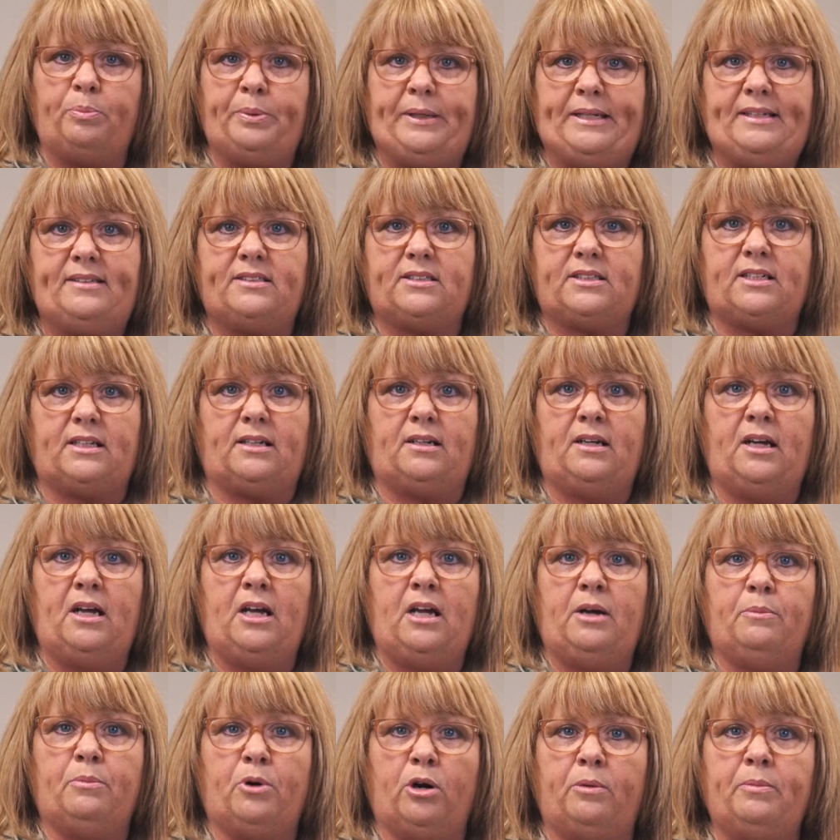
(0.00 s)
piece to
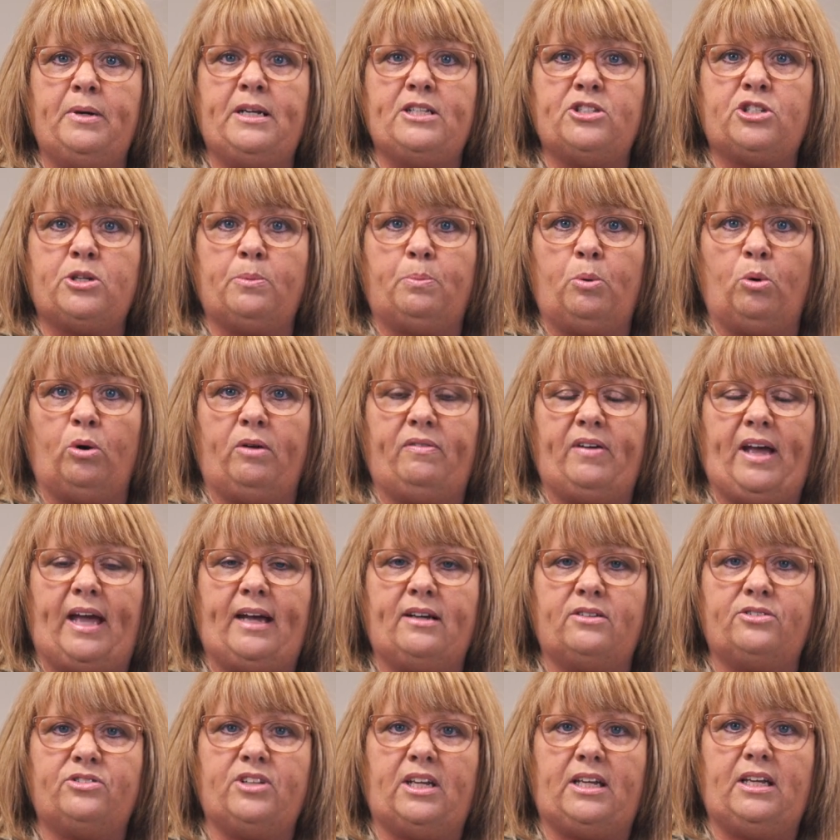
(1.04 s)
permanent supportive
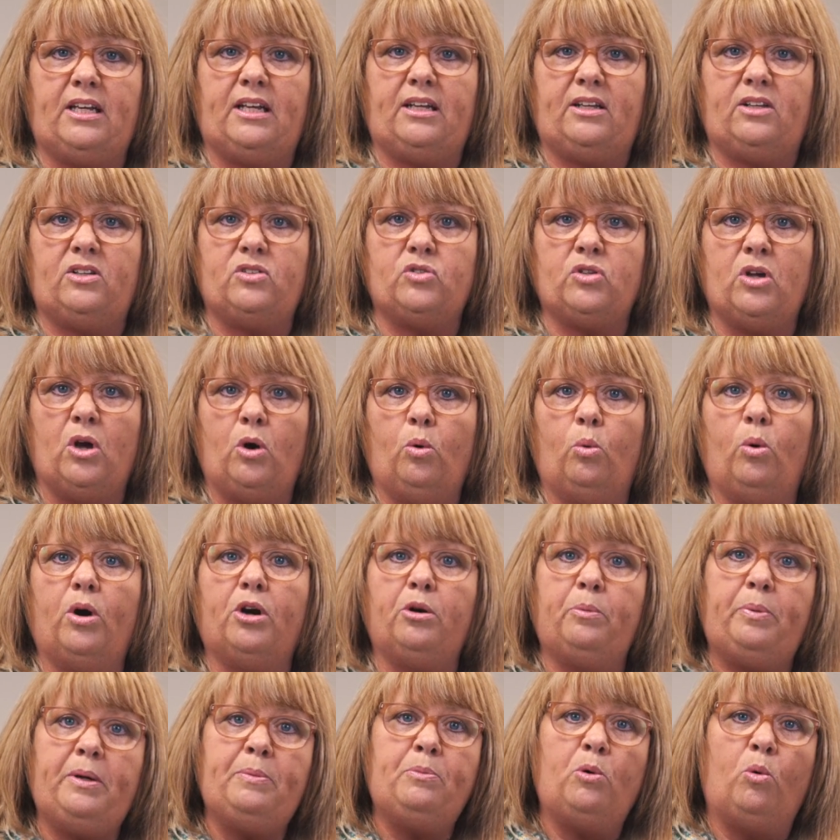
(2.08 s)
housing is where
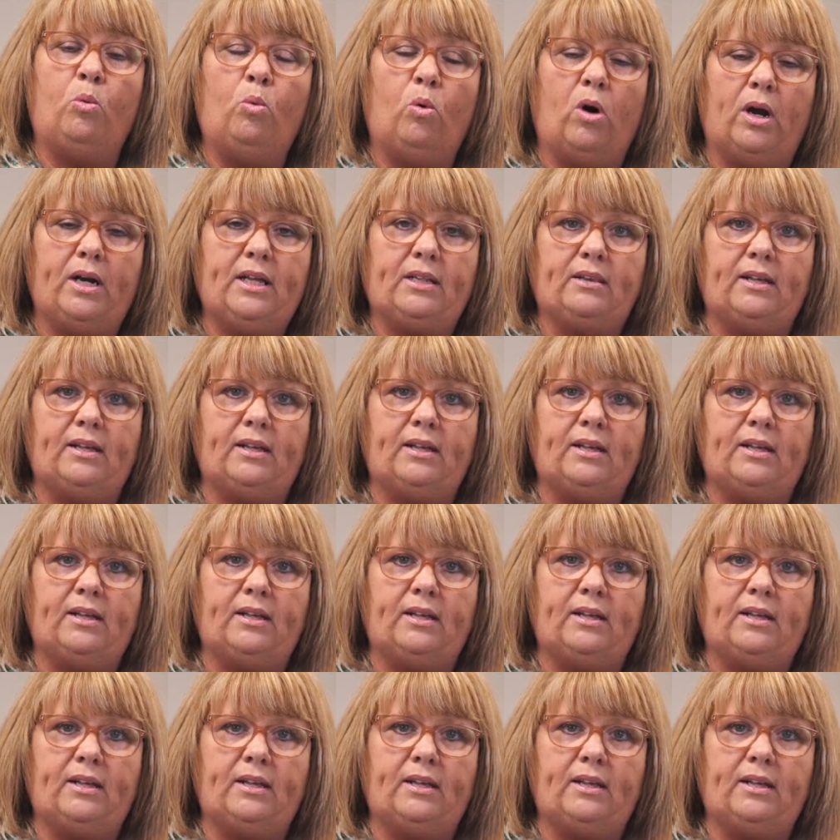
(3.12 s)
do people want to